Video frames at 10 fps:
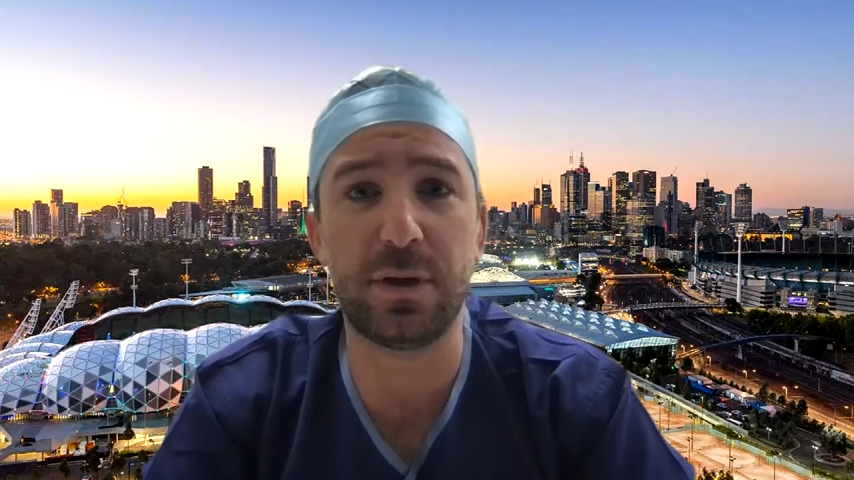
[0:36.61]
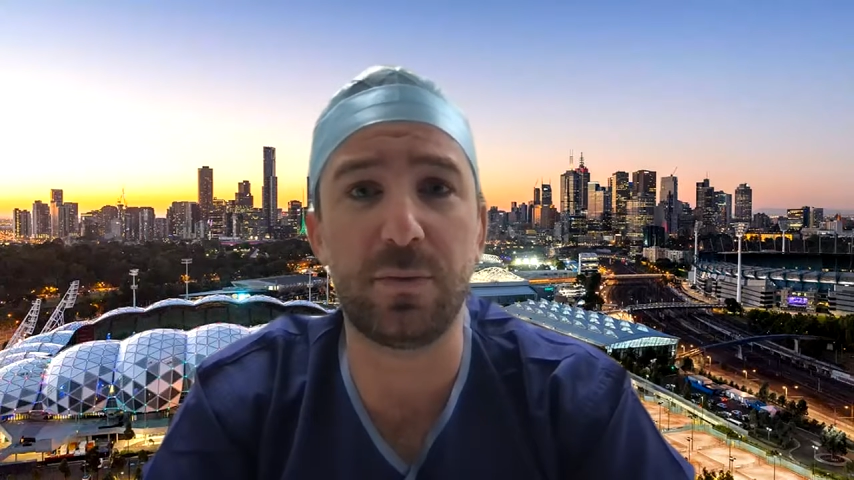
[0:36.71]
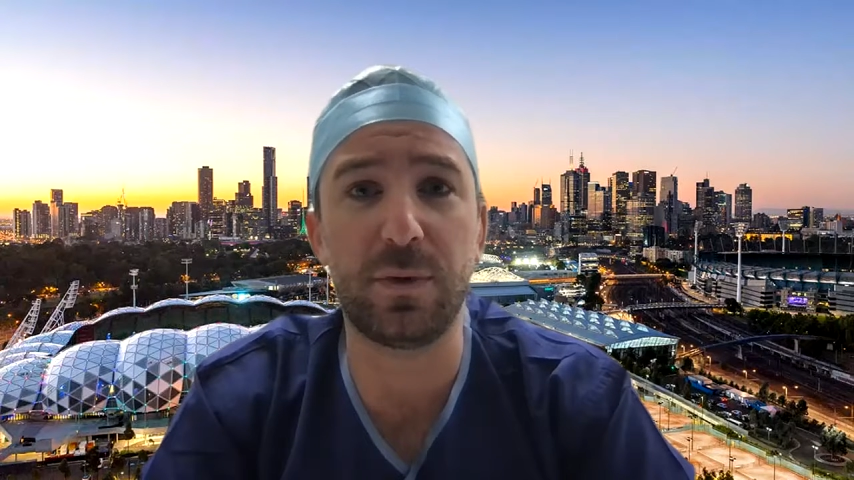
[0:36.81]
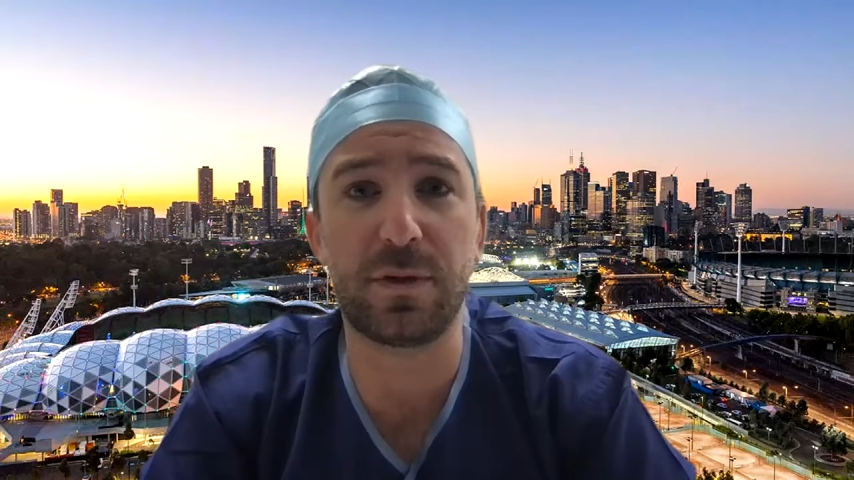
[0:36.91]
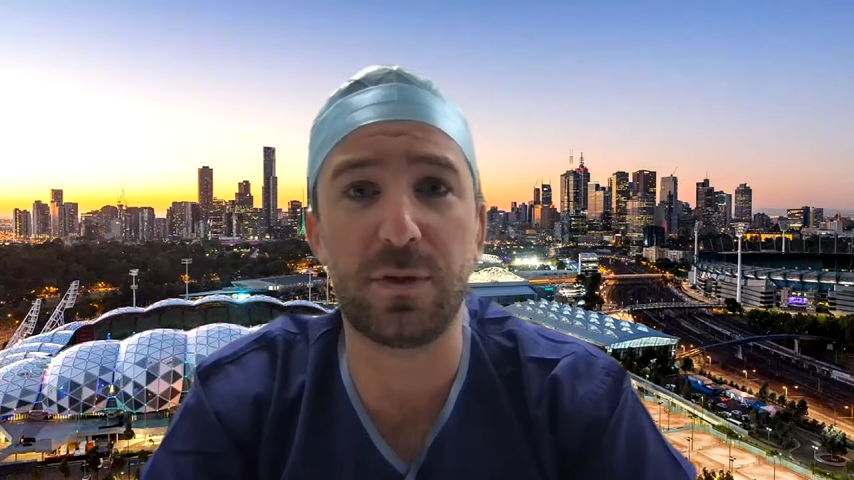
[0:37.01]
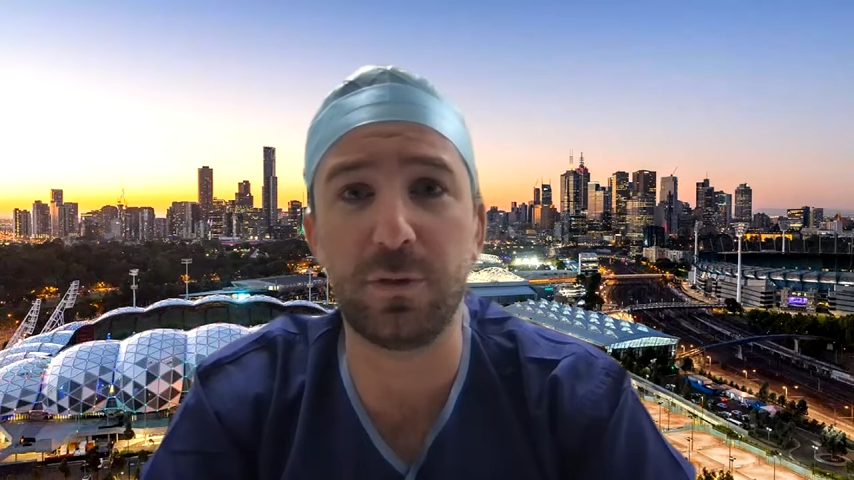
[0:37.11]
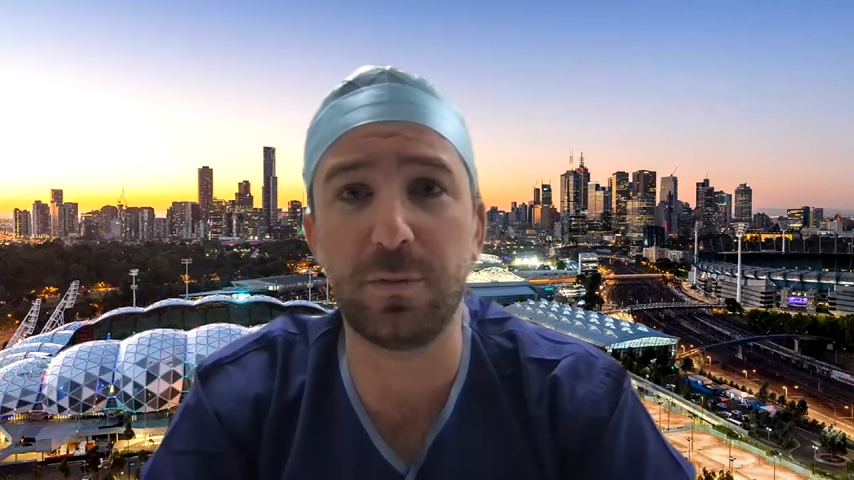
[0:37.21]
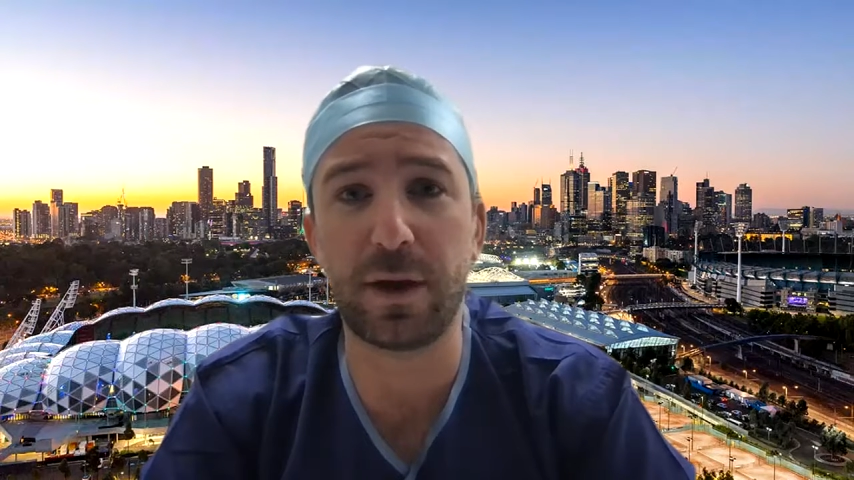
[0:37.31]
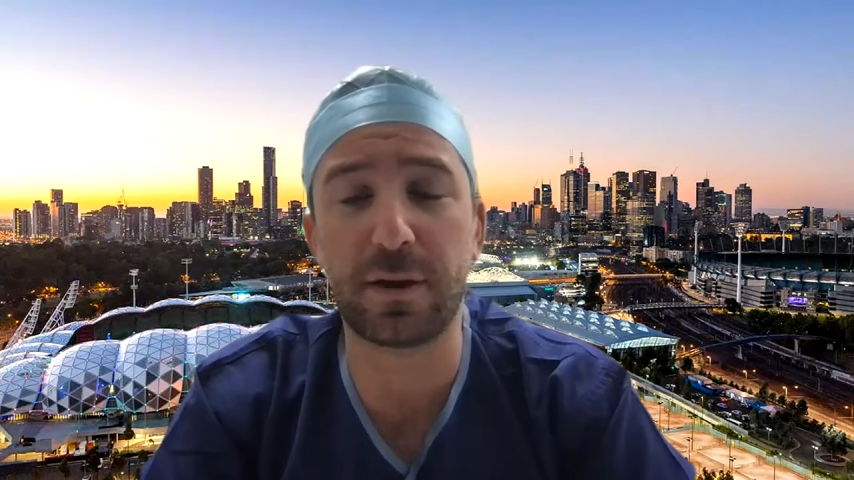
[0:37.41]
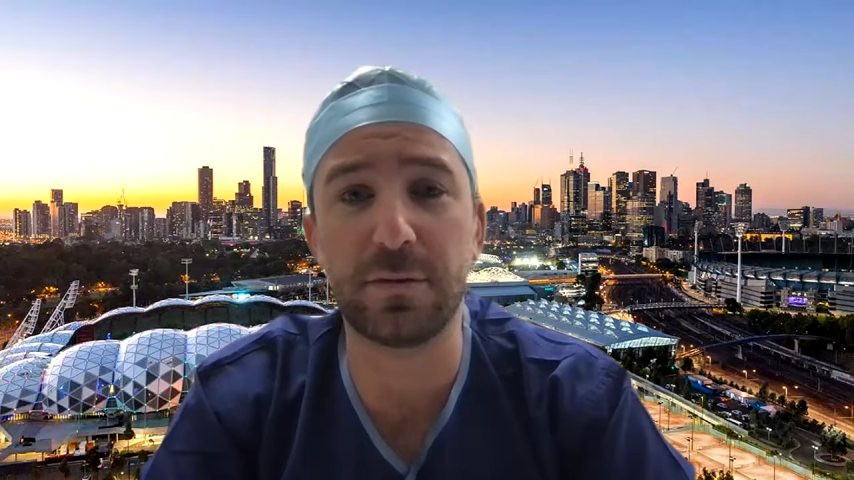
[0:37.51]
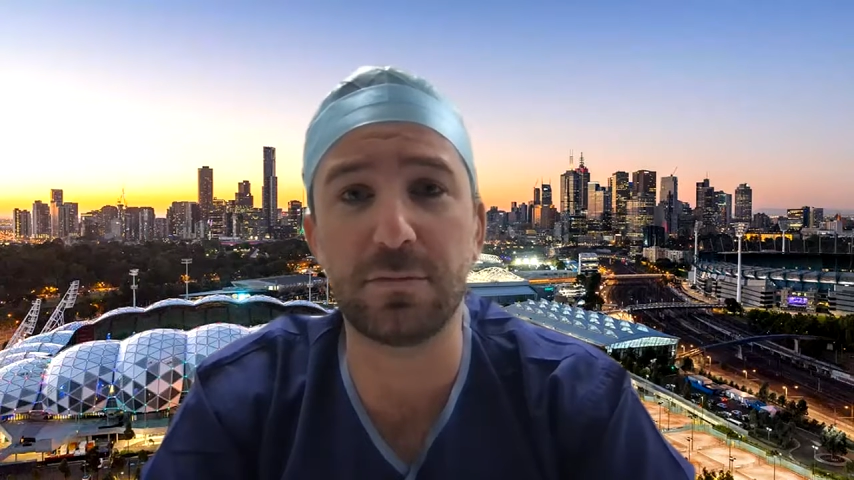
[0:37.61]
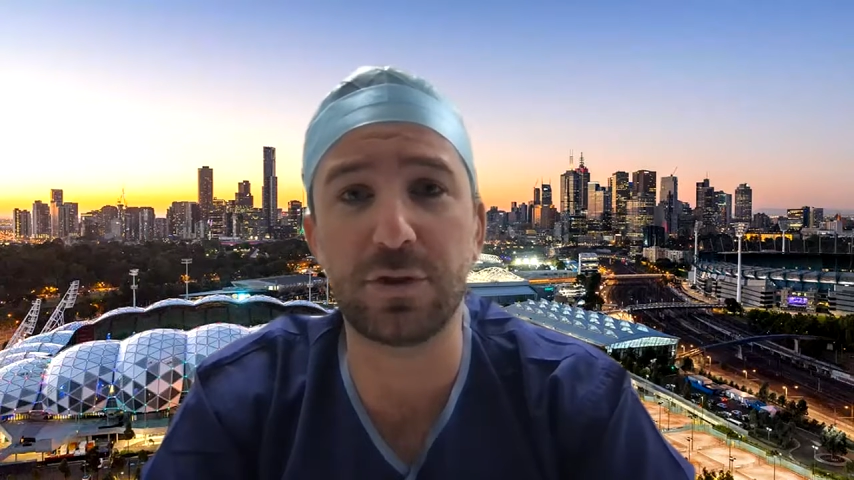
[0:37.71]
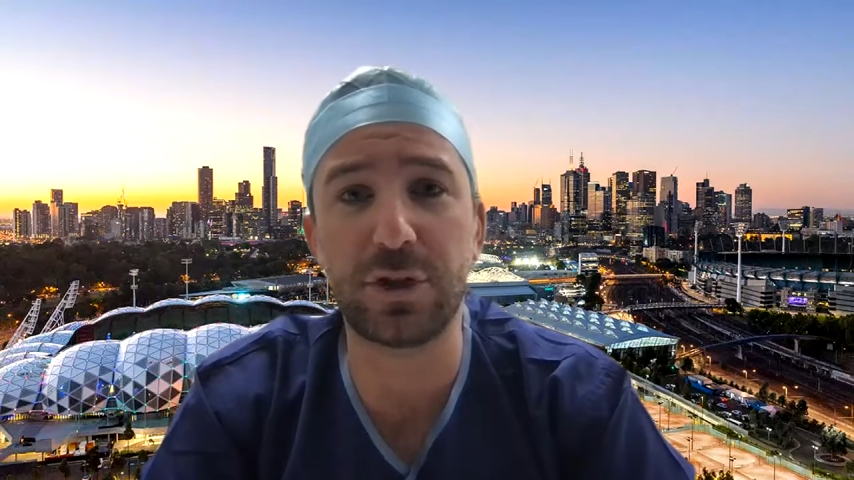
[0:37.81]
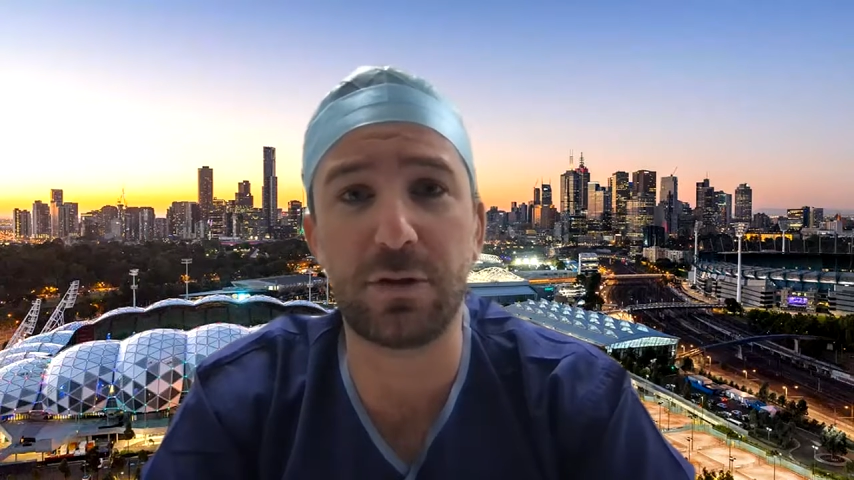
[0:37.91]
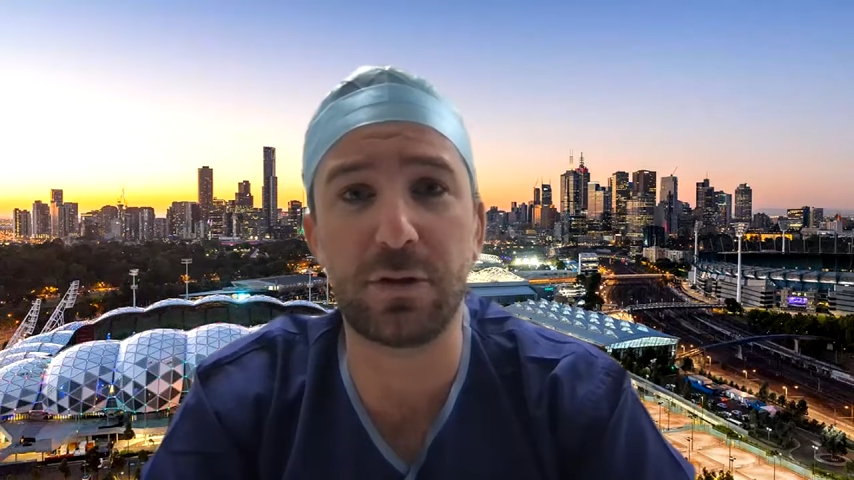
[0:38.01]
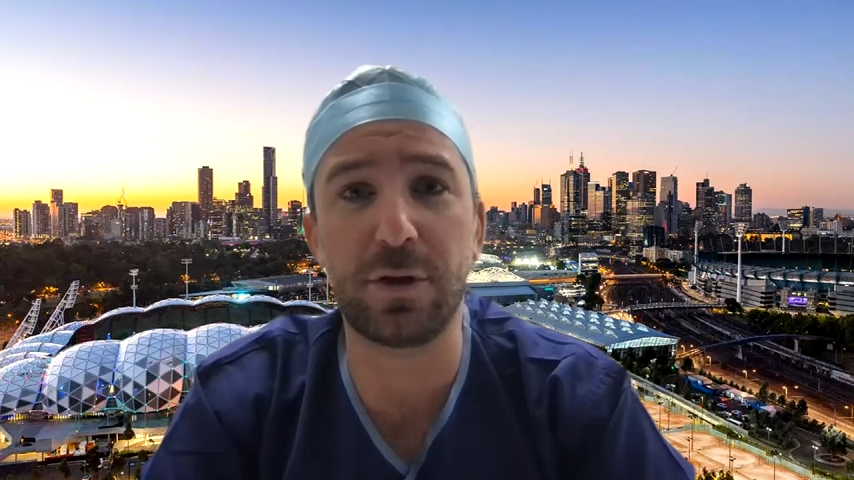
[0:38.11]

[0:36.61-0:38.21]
with whom I can share